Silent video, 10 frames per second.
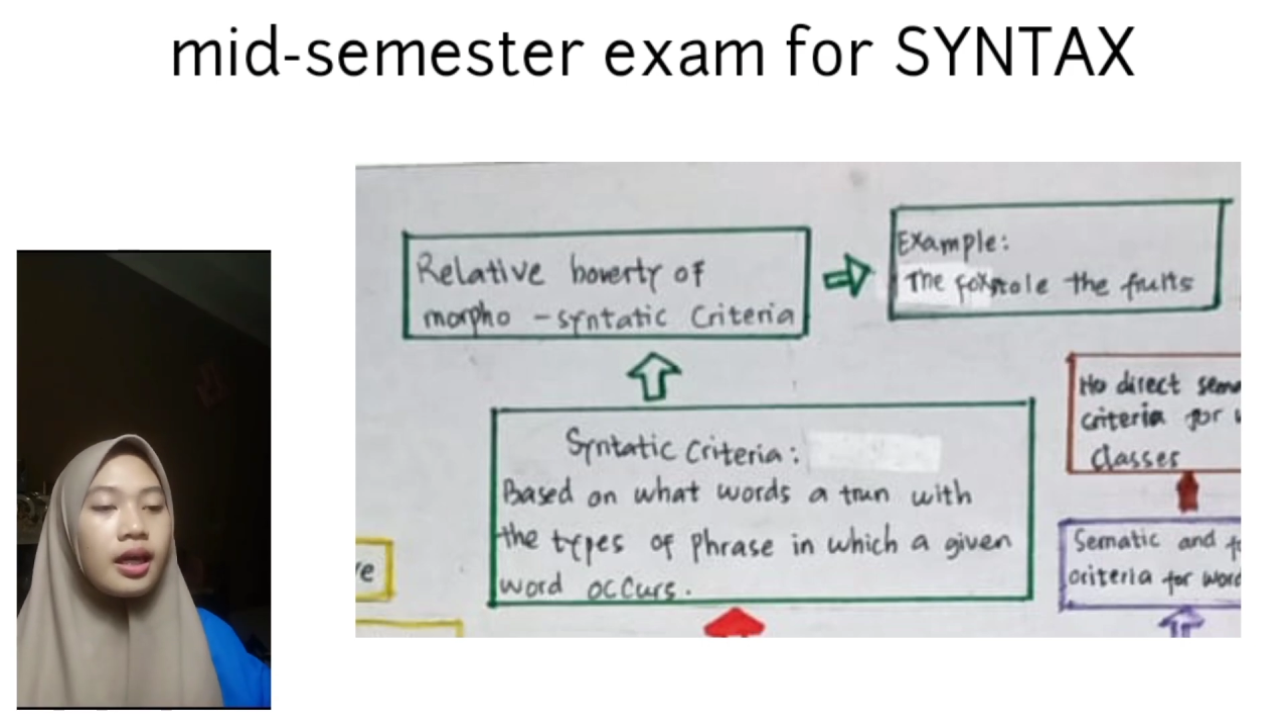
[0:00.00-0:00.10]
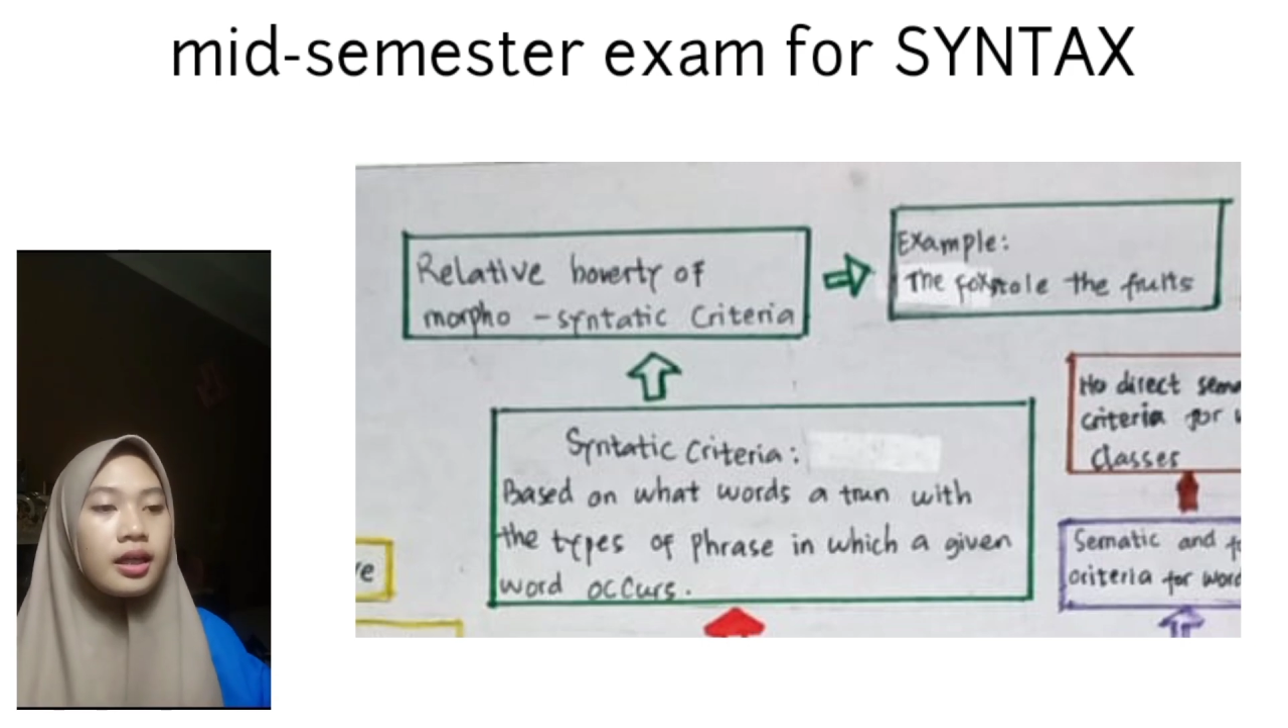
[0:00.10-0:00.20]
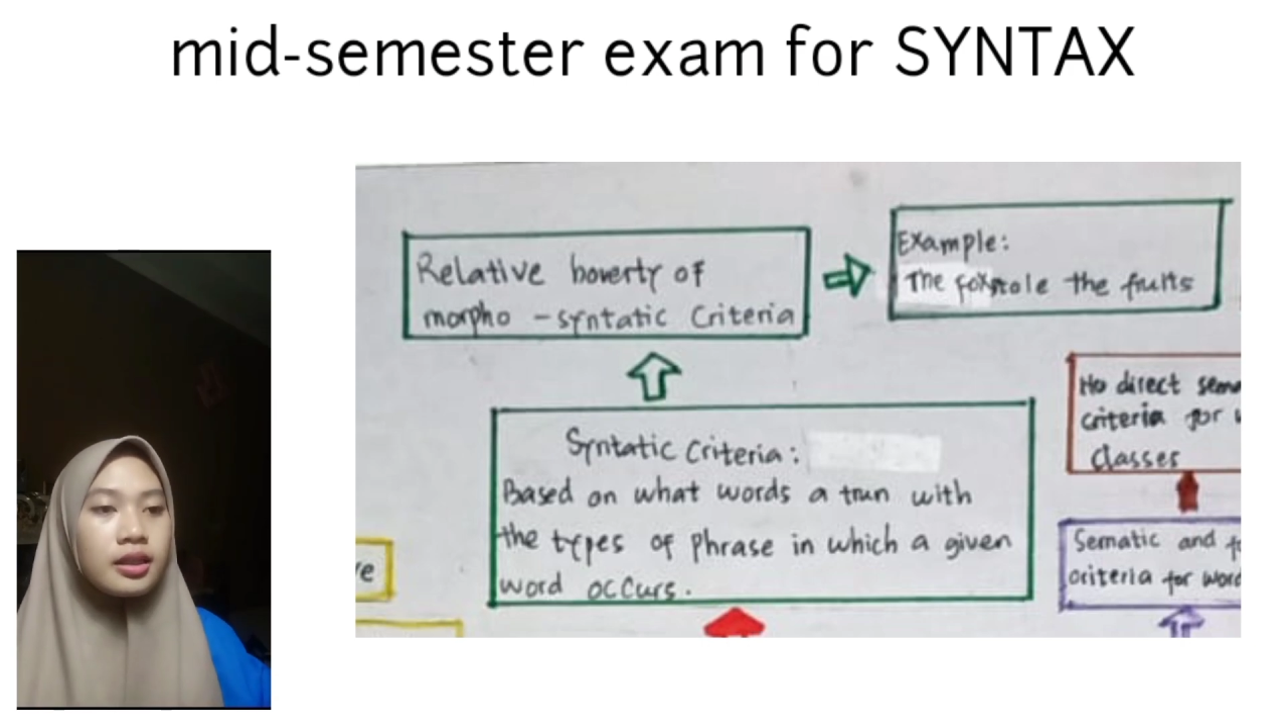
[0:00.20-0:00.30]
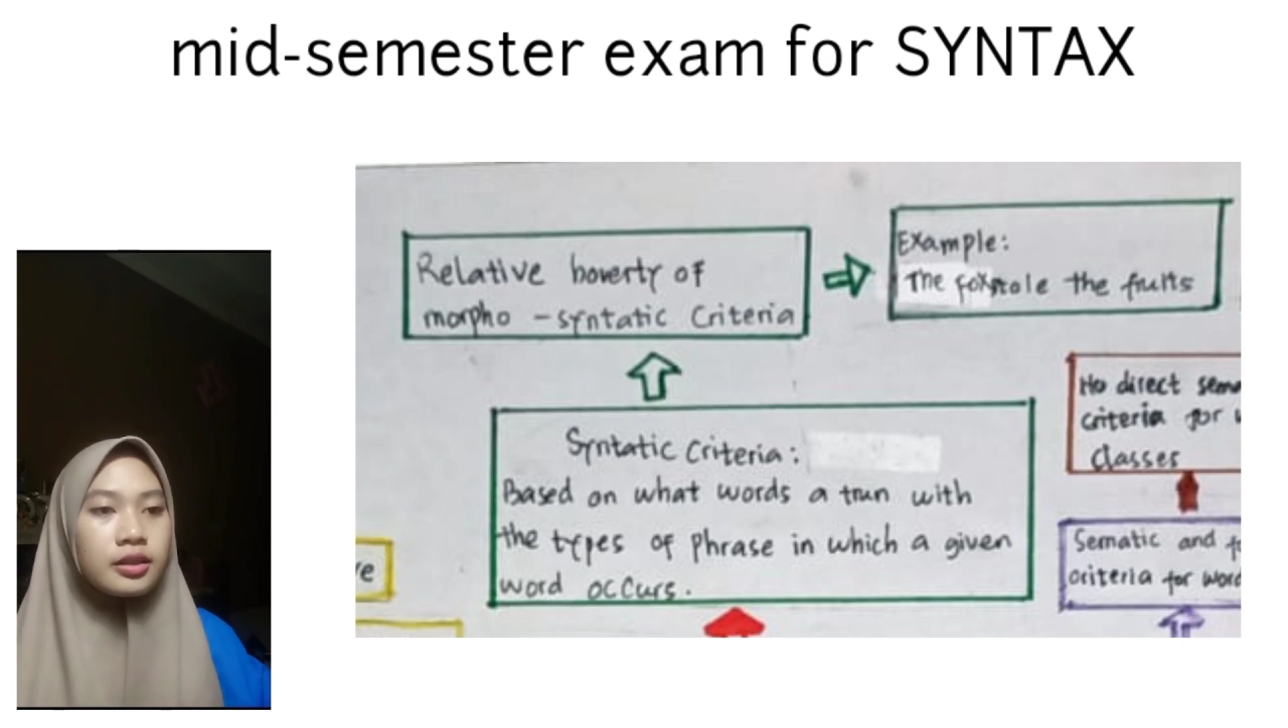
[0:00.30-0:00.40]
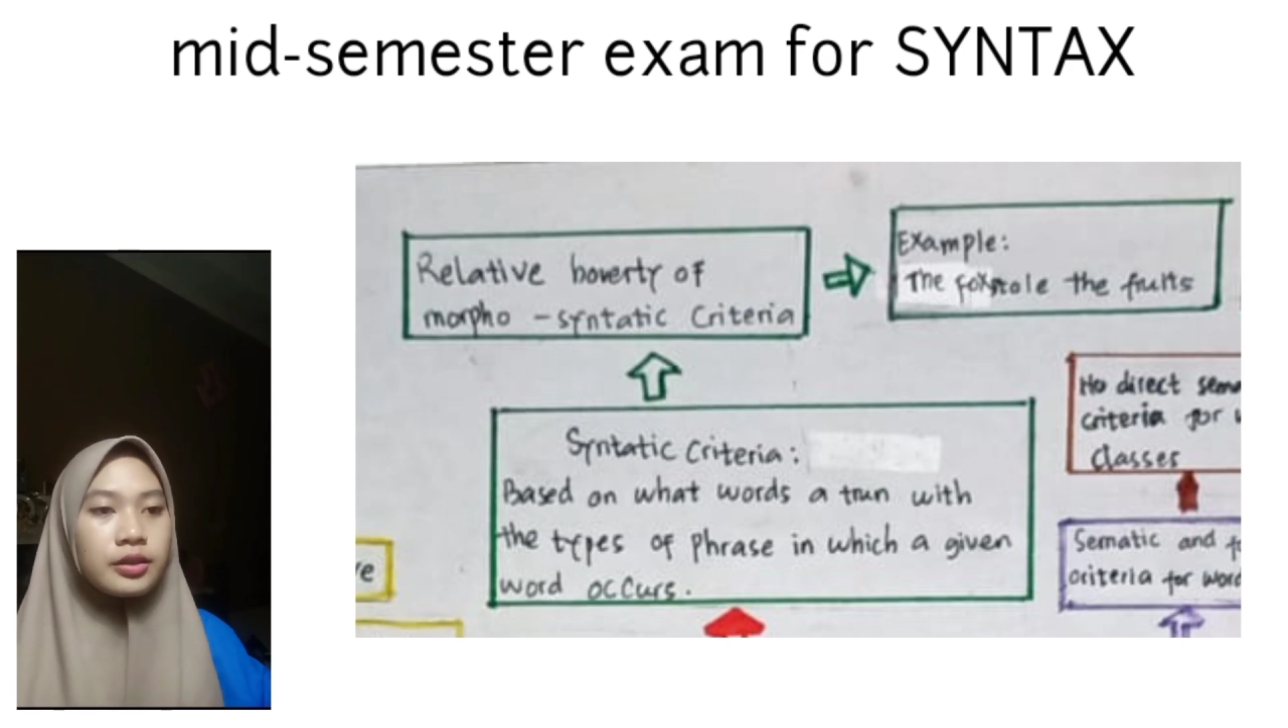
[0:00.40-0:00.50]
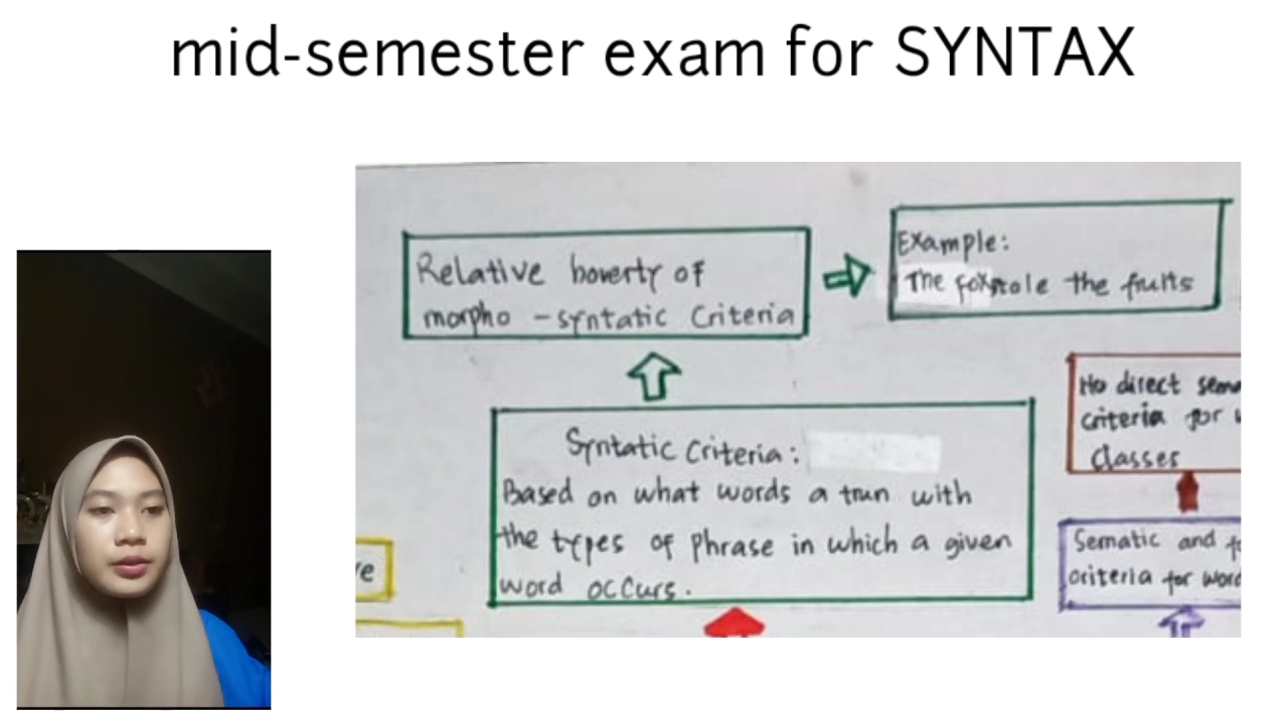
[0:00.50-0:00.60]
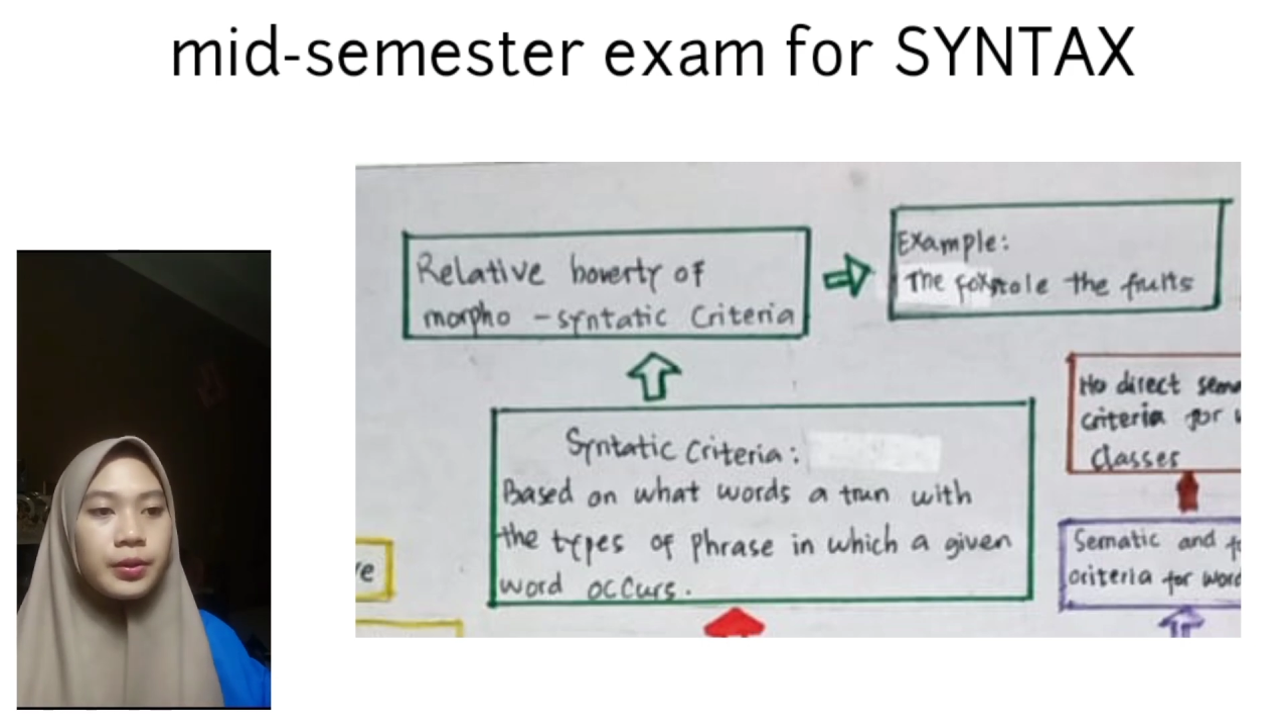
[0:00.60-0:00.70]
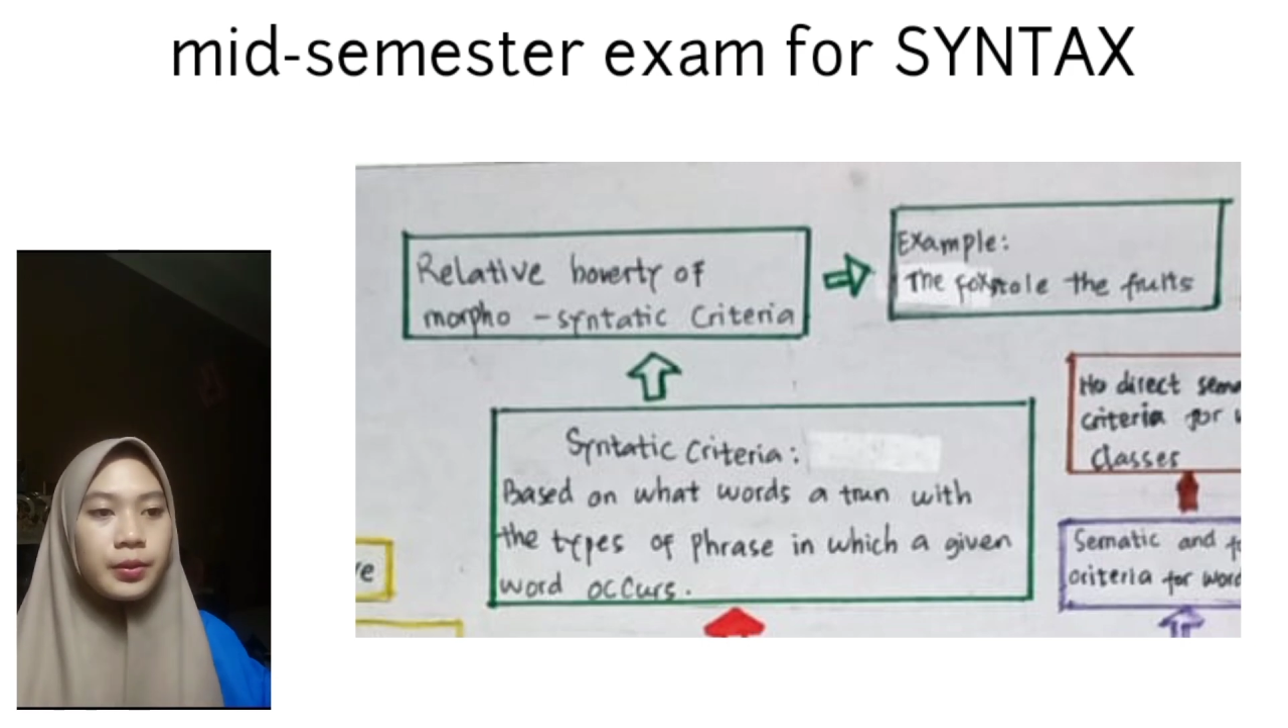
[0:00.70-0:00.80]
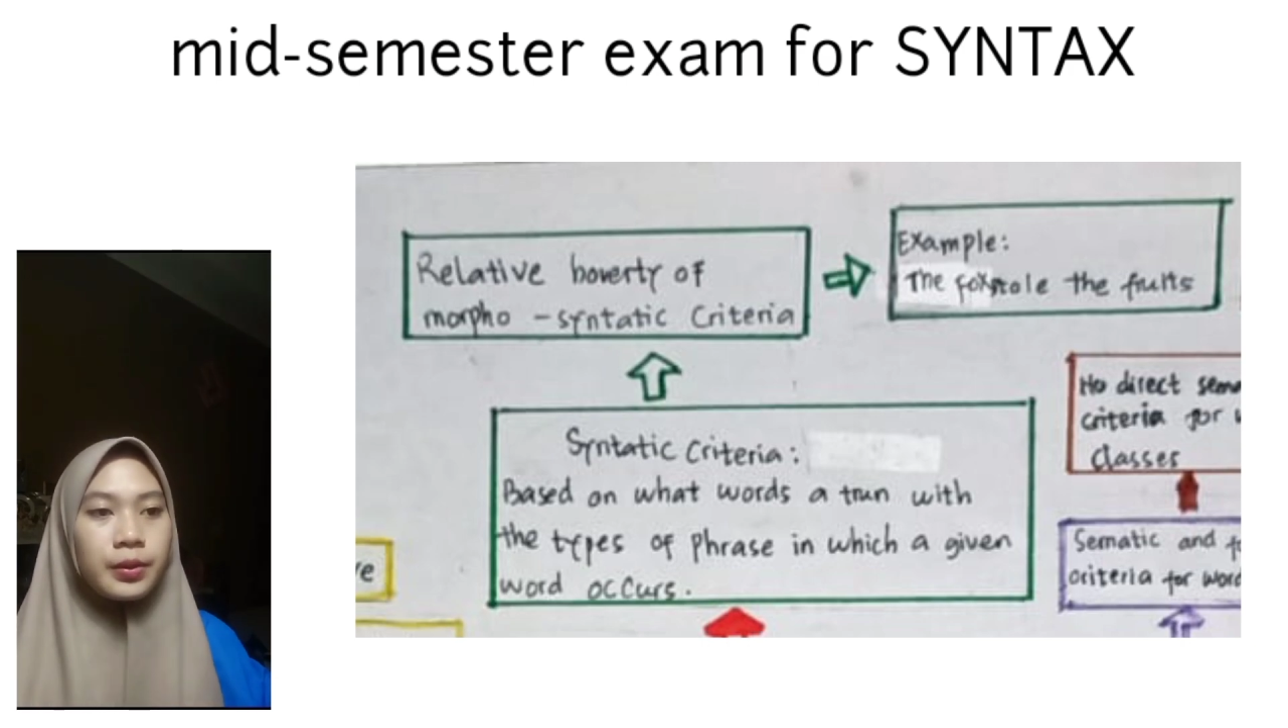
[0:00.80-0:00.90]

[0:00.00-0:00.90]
So